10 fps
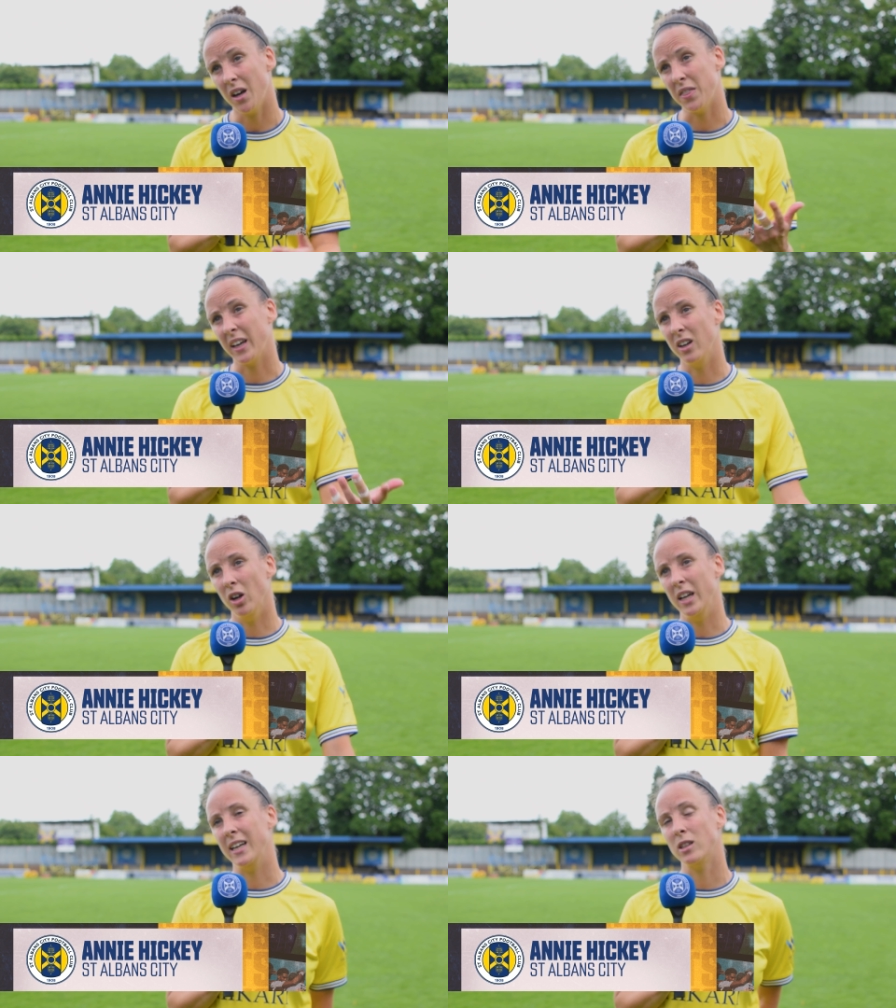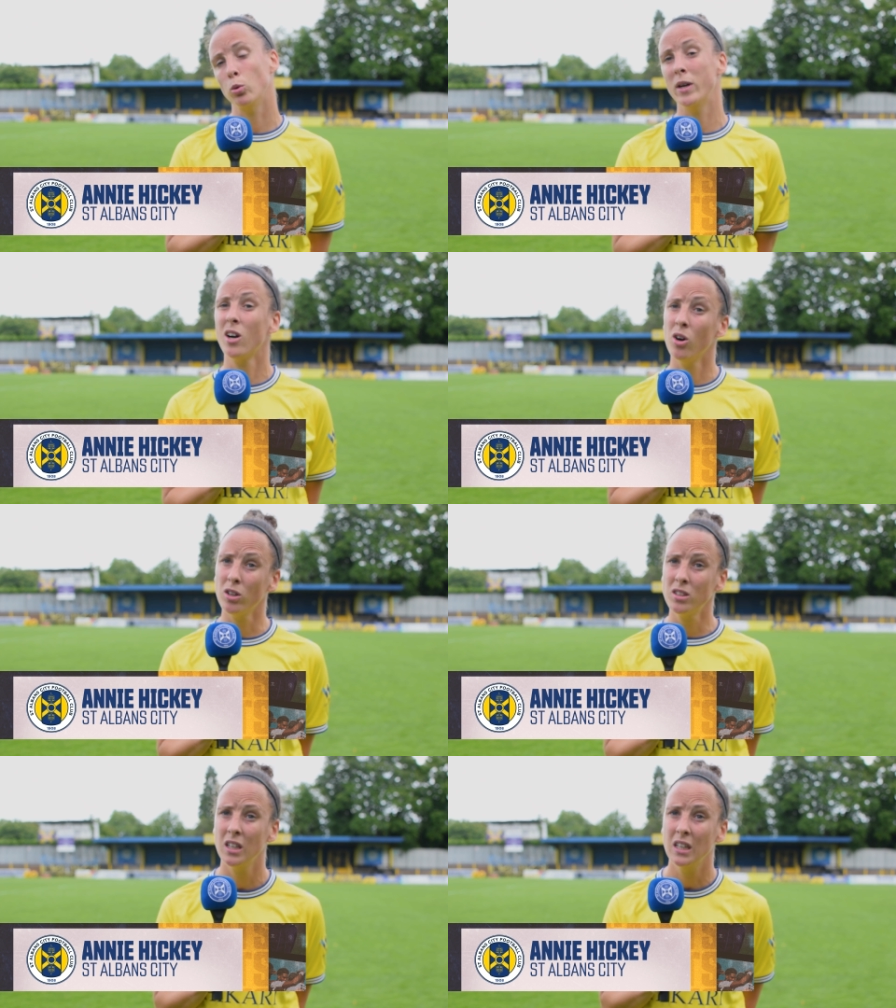I think in our league it's always
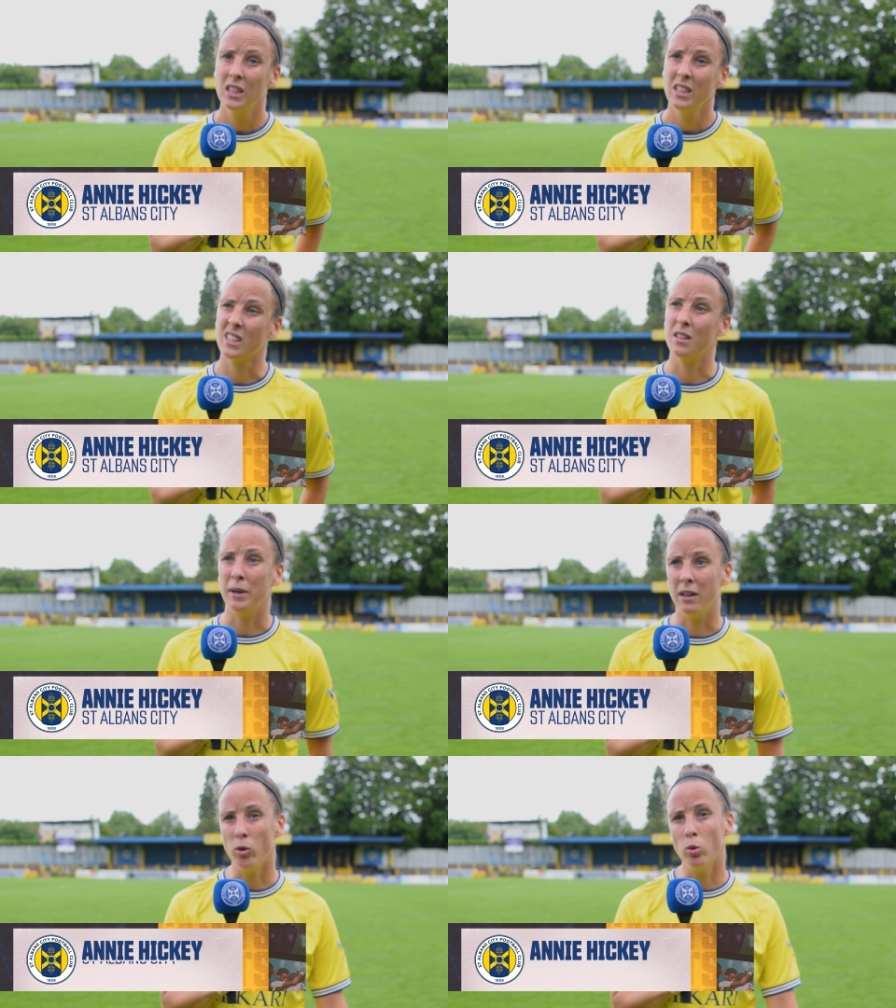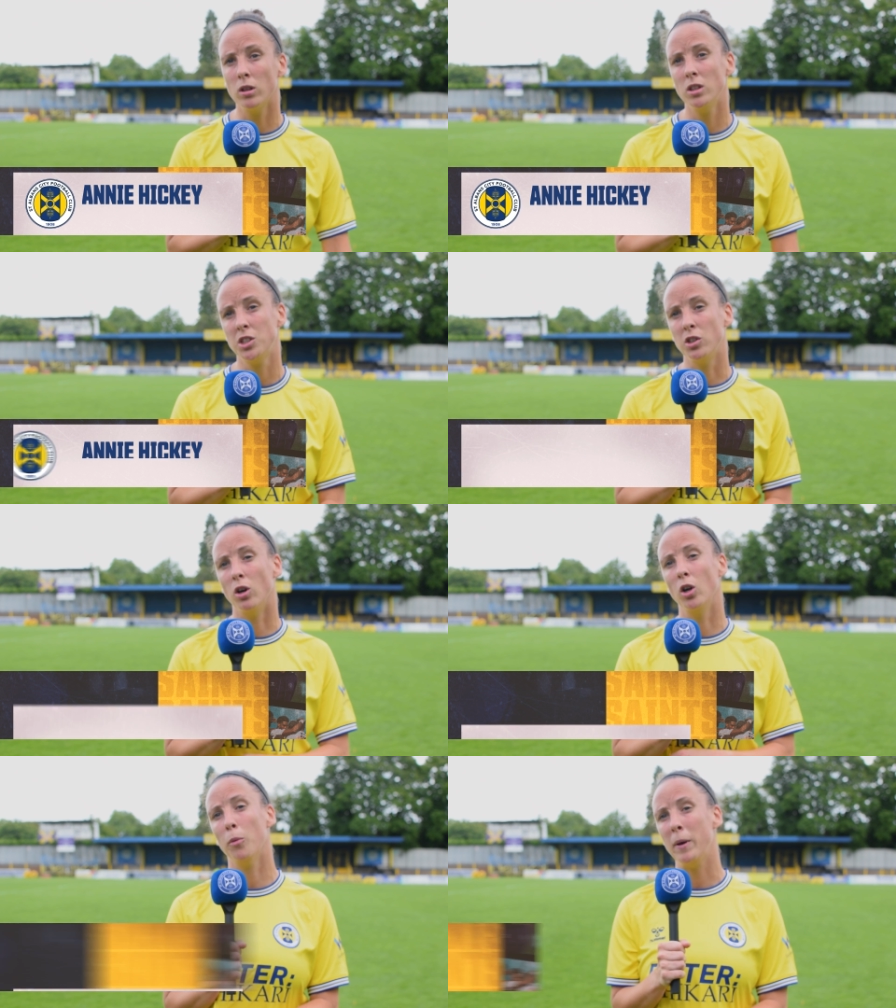hard. It's in the middle of August, you've
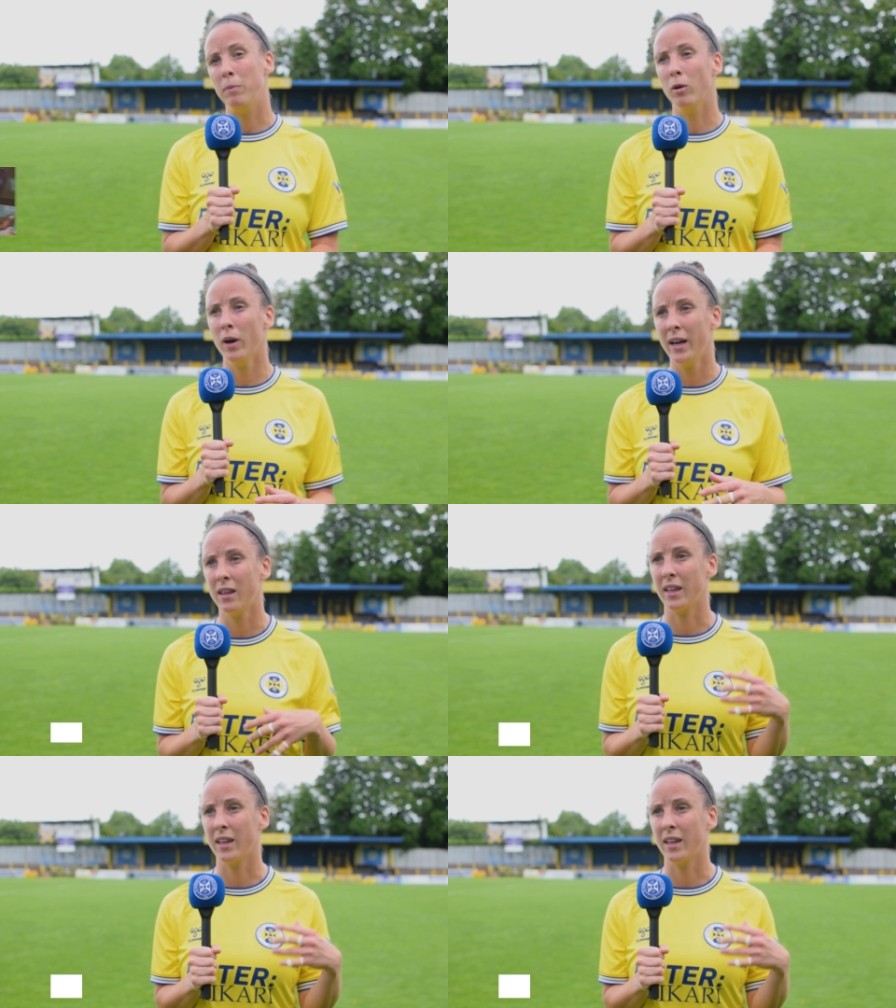got a lot of people away.